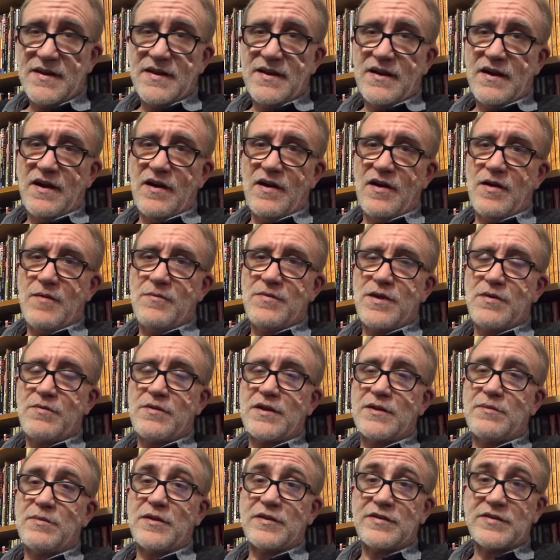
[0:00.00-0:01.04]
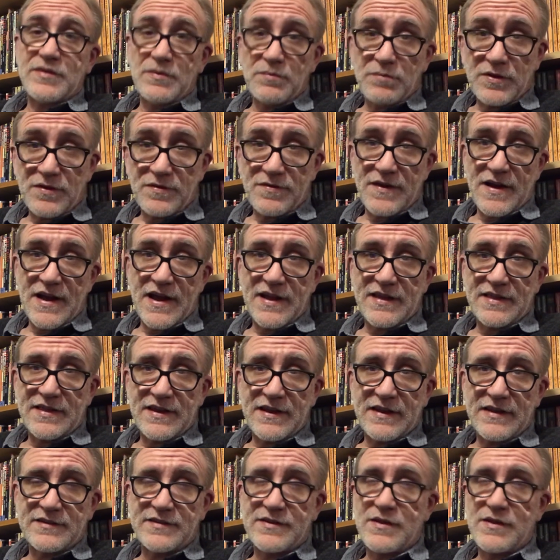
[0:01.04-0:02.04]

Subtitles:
They were going to be simplifying things.